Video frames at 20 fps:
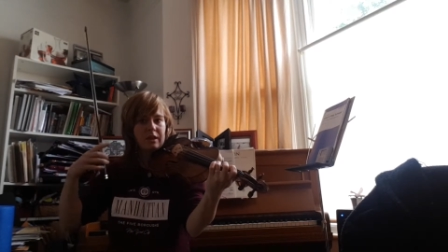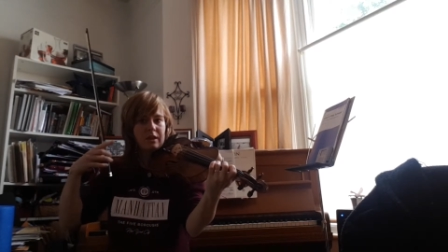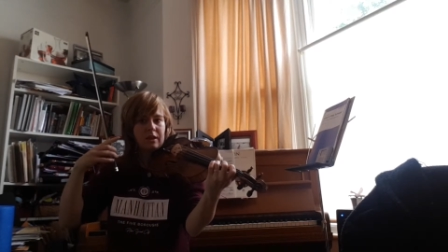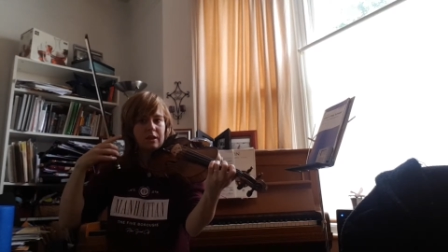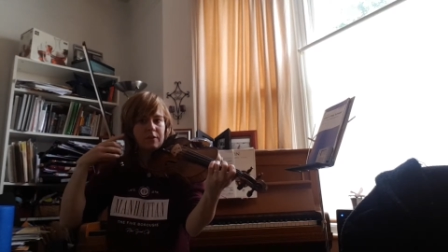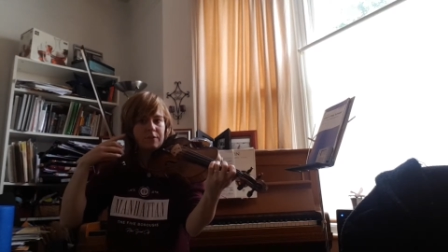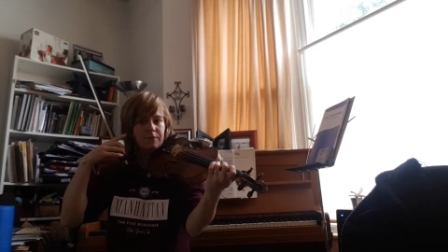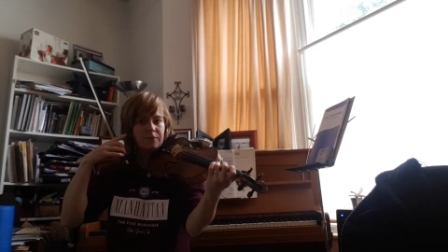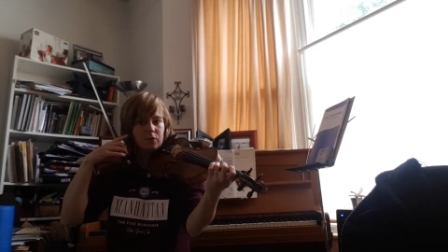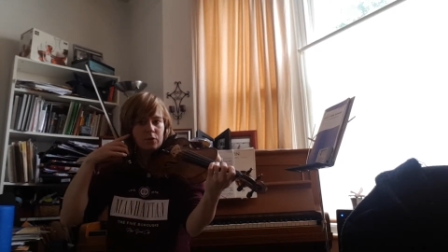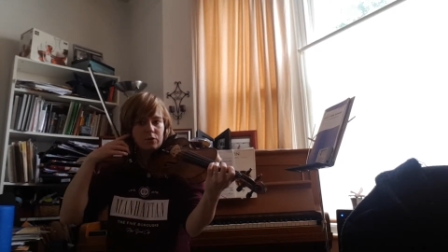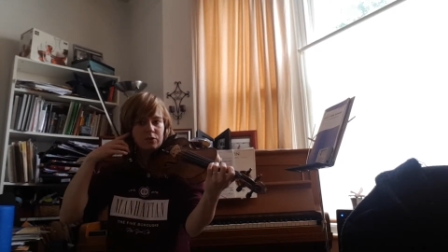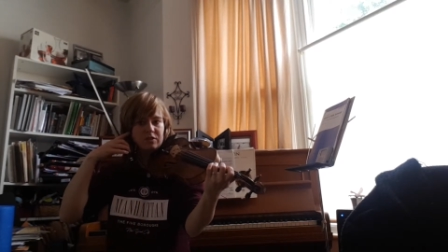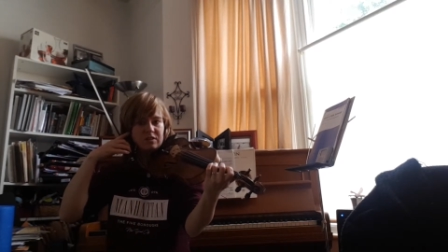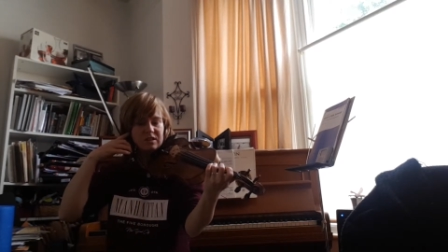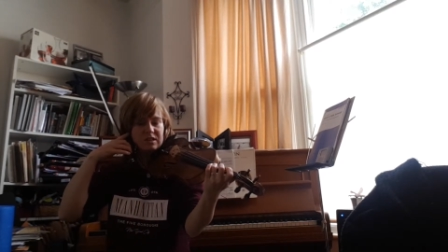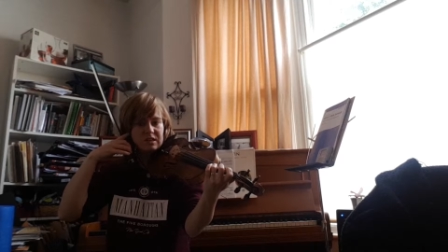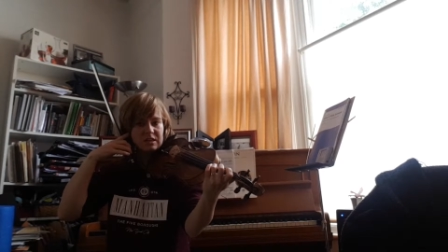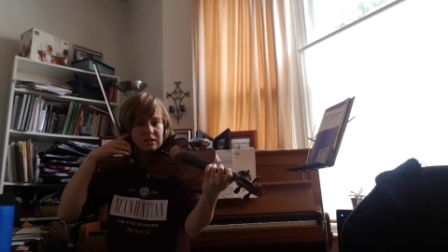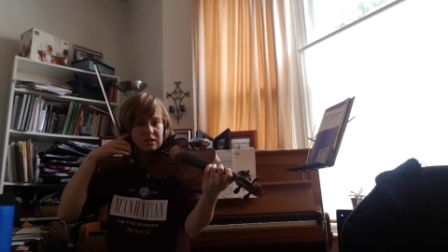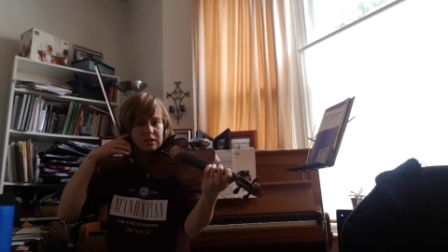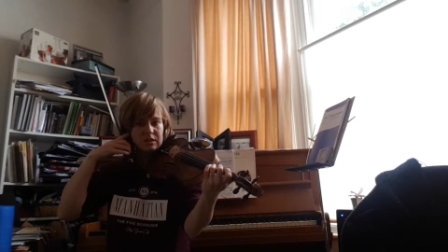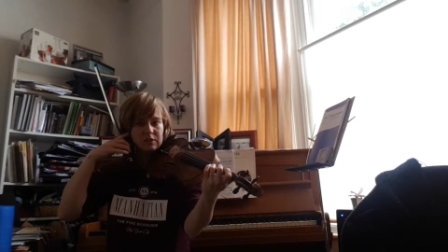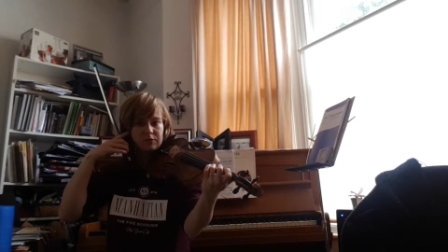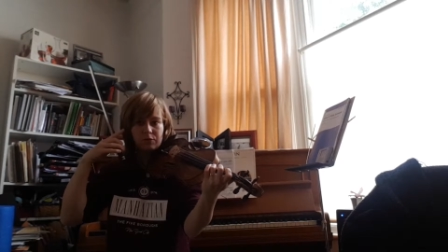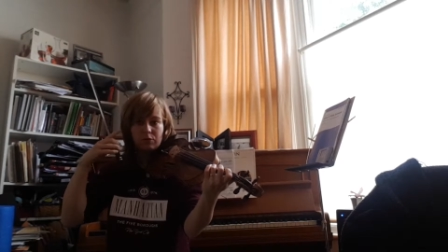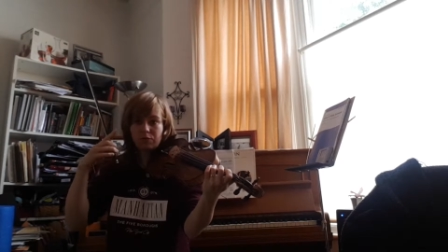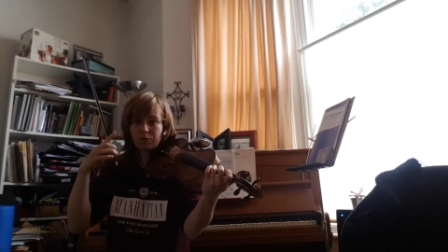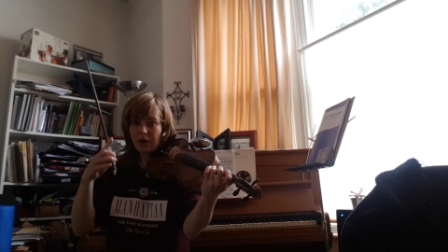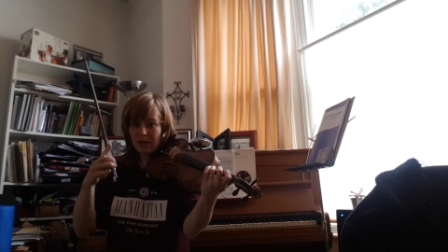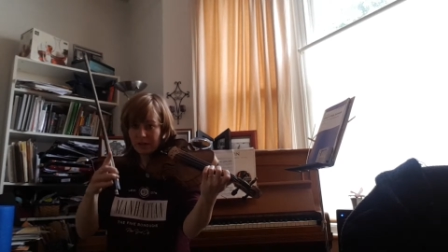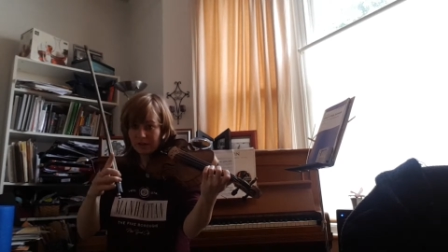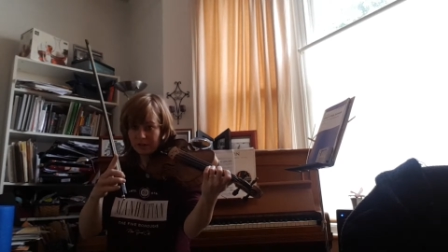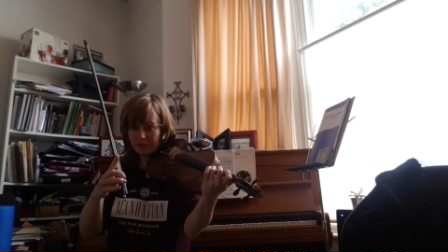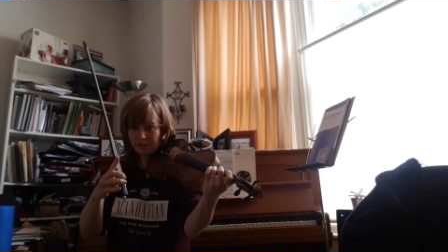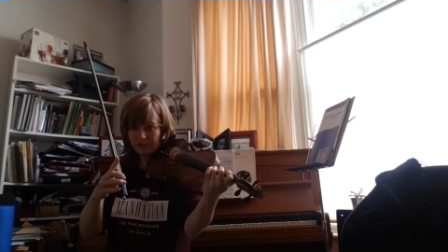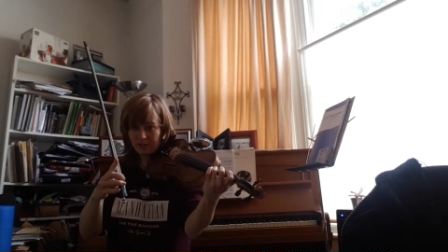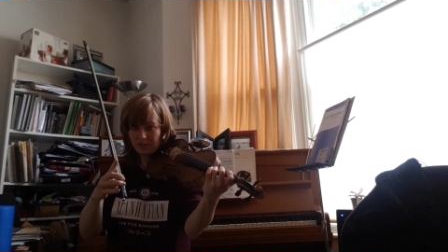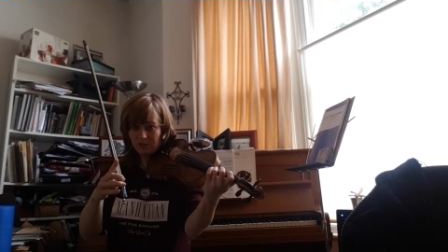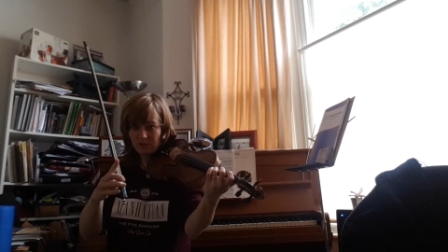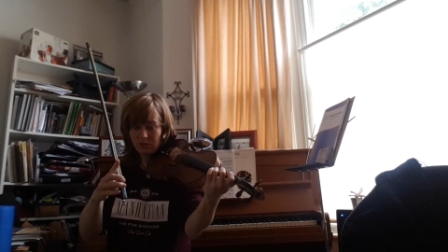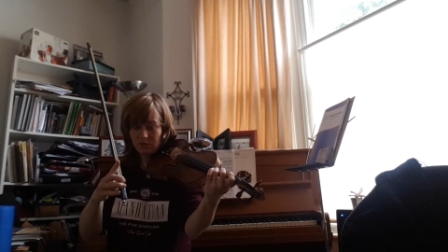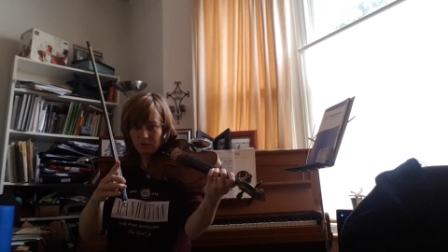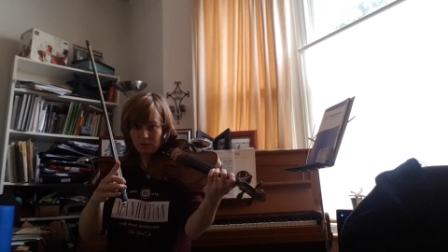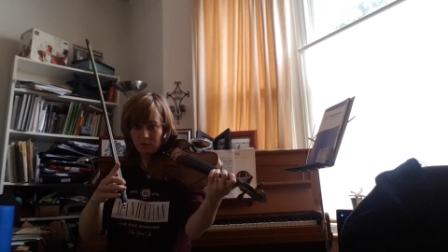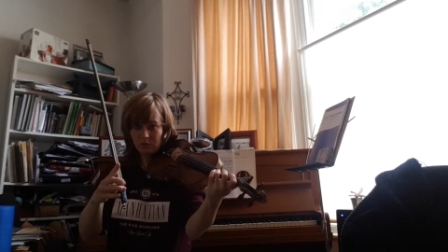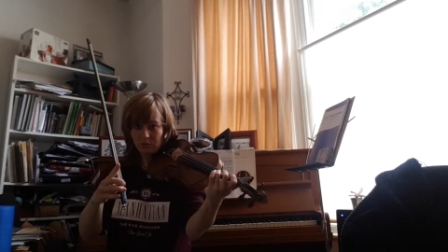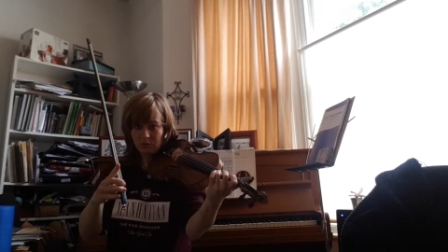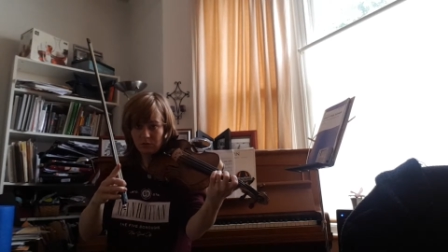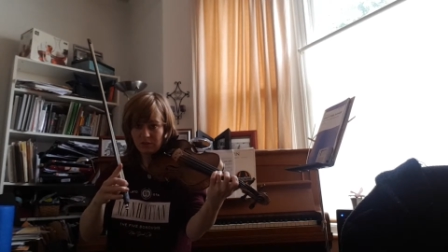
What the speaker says: if your violin is in tune,